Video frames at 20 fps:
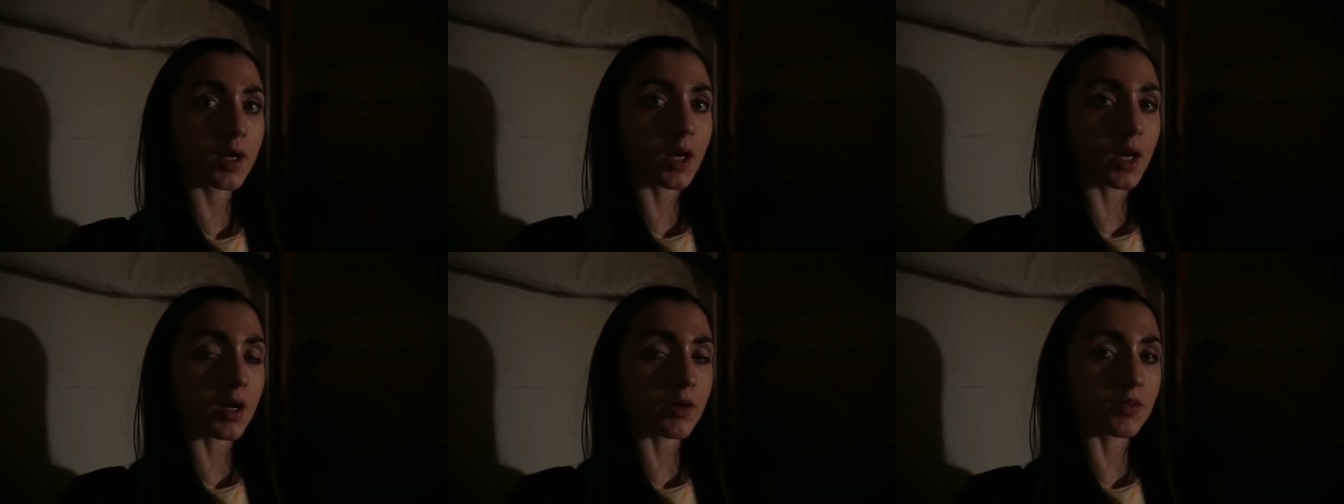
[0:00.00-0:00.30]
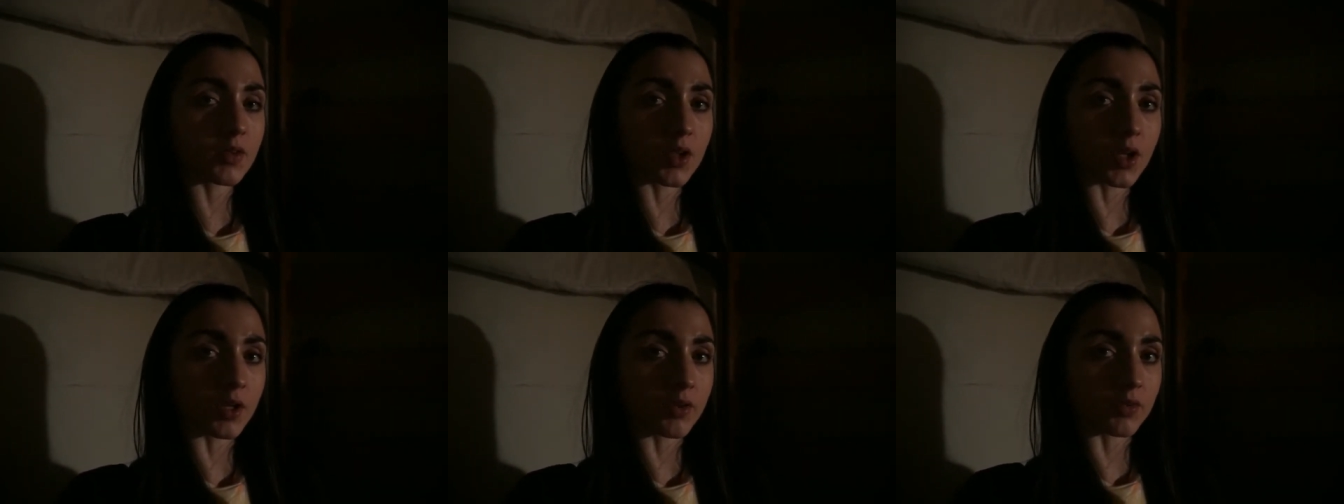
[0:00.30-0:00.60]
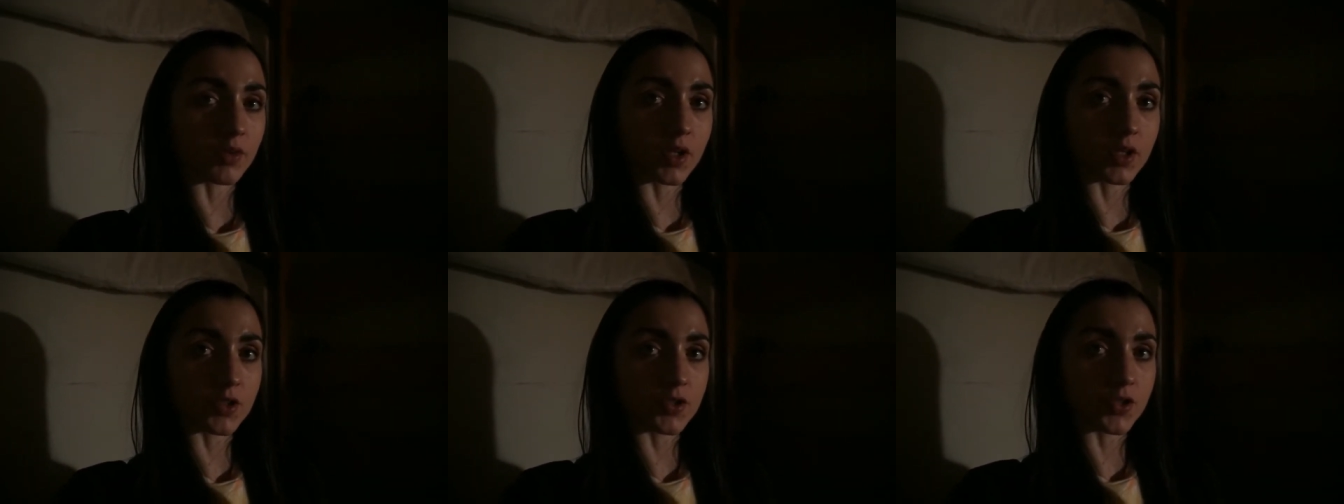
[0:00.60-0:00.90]
I have a lot of
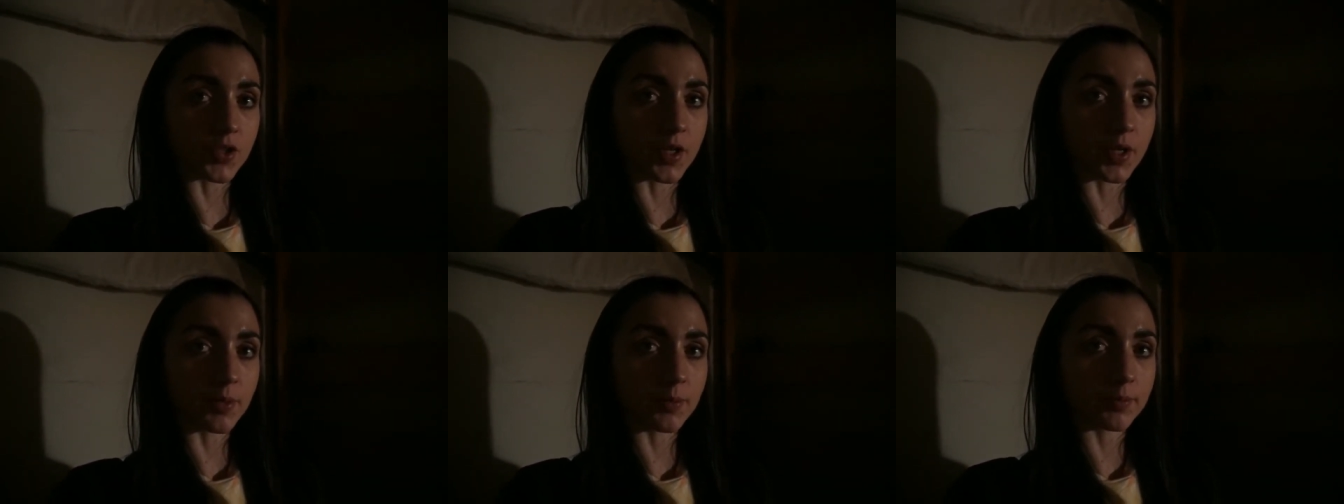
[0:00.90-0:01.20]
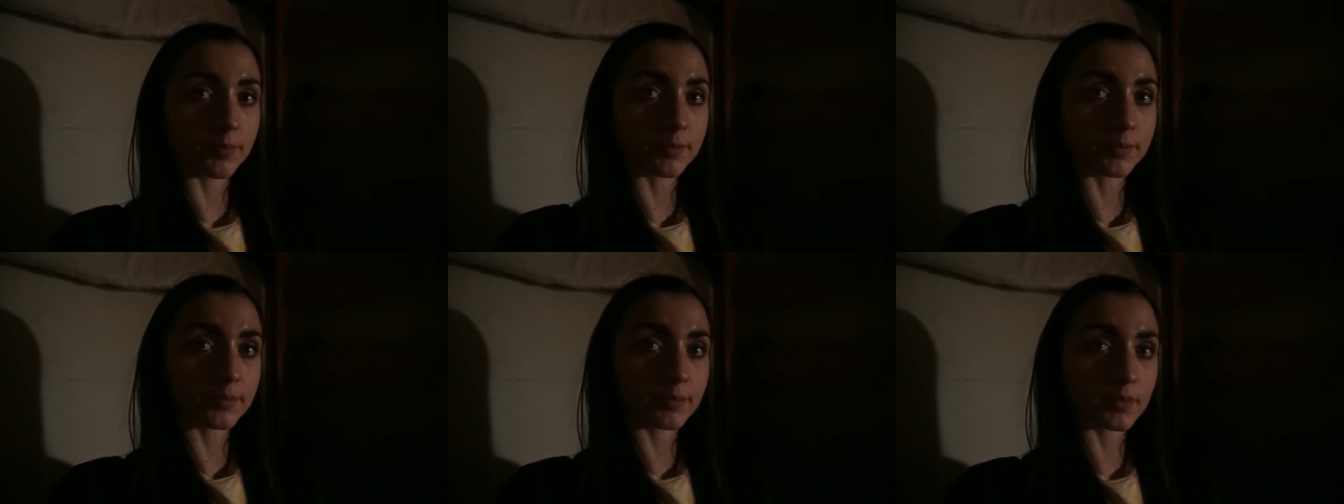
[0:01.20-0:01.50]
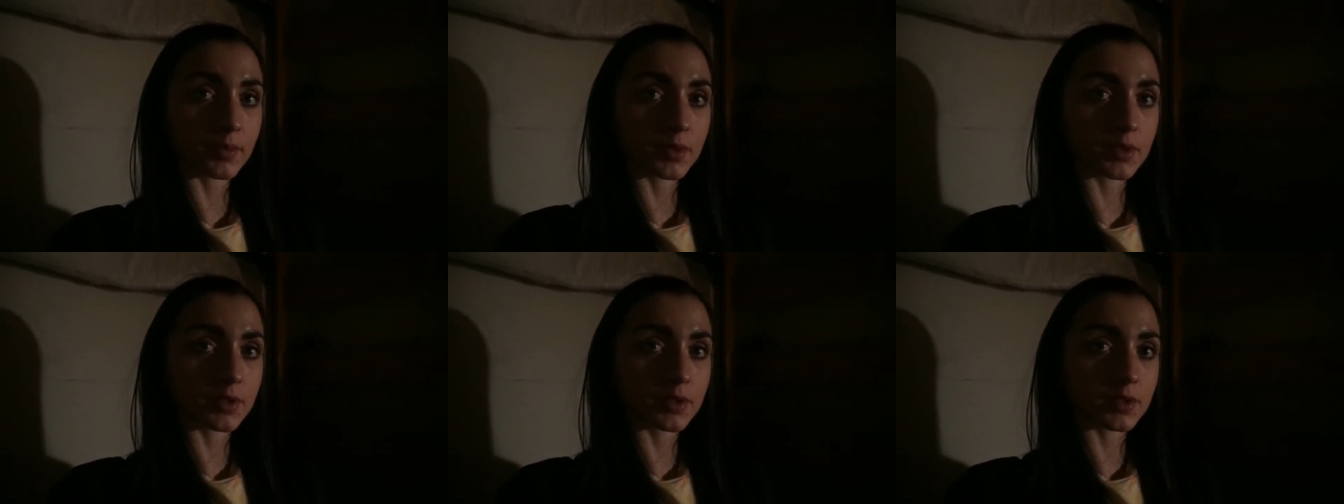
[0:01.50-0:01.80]
laundry
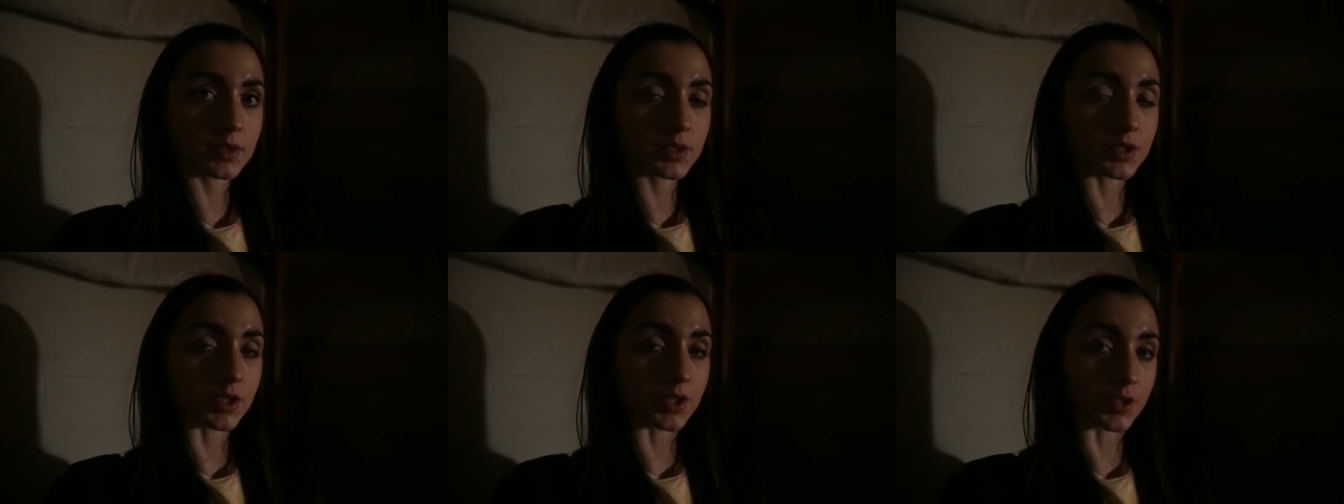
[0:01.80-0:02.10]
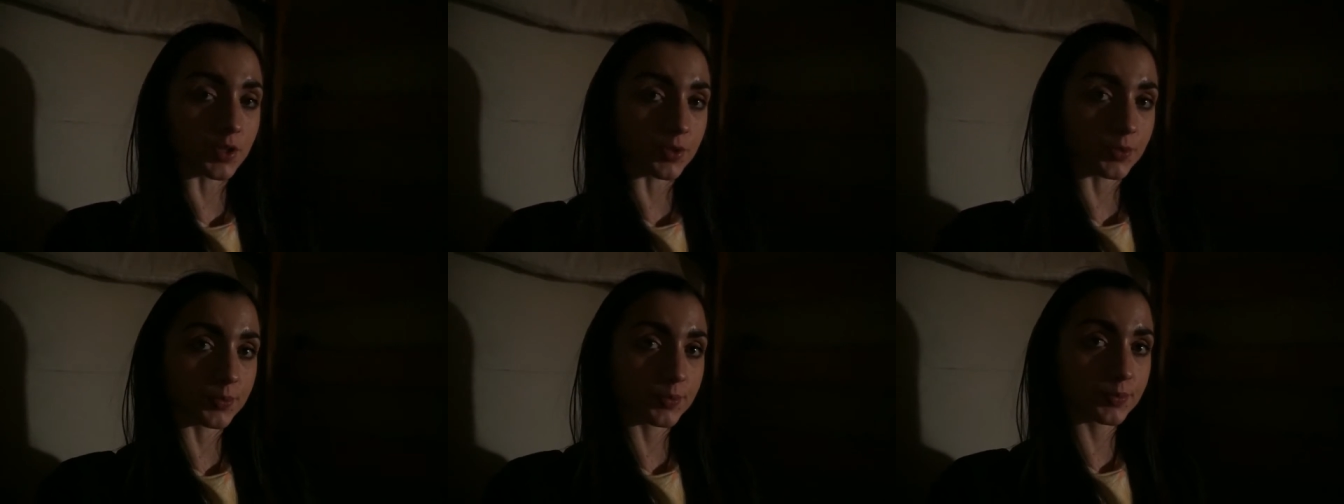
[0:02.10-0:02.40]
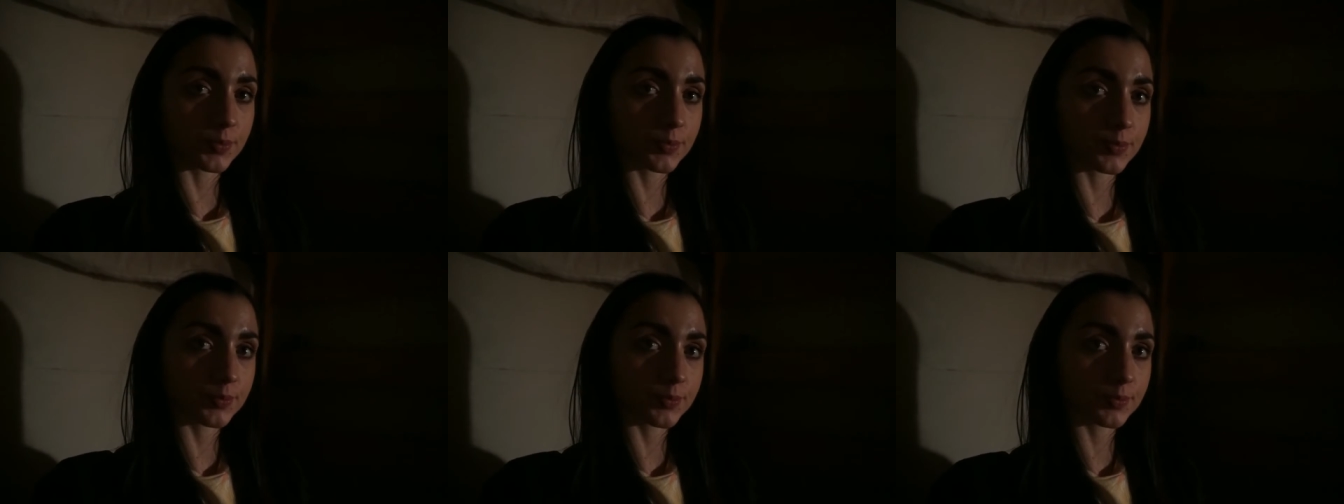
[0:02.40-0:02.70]
to do, I mean
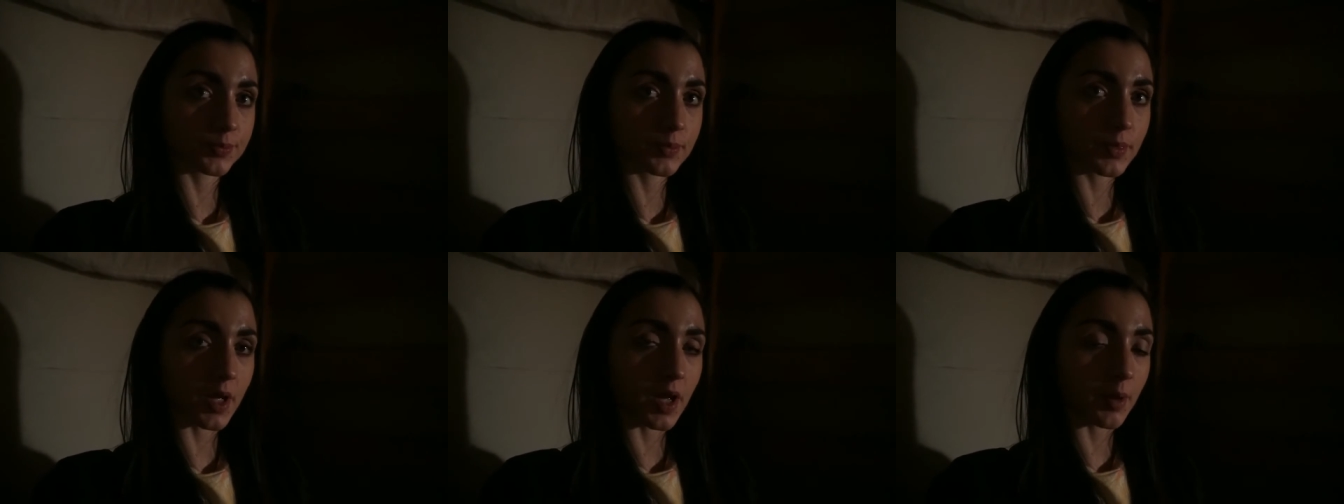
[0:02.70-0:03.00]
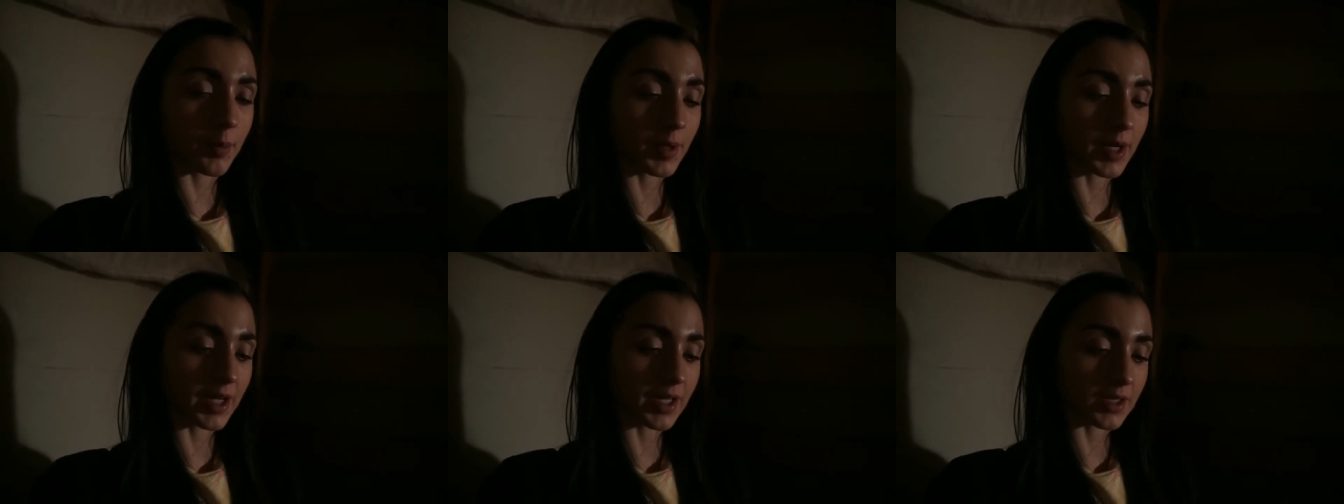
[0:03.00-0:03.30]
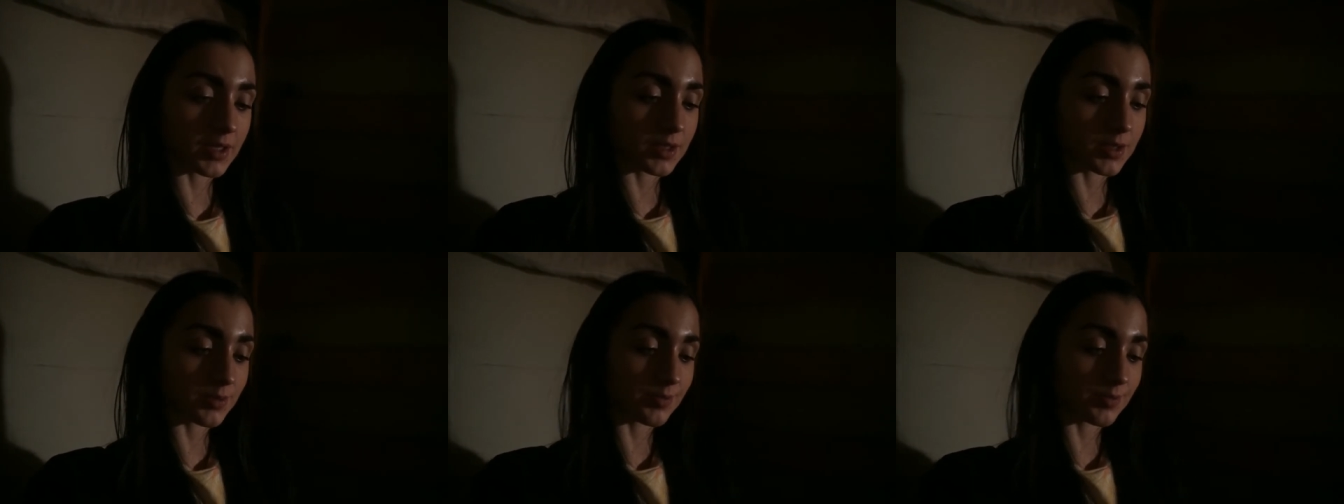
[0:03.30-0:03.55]
it.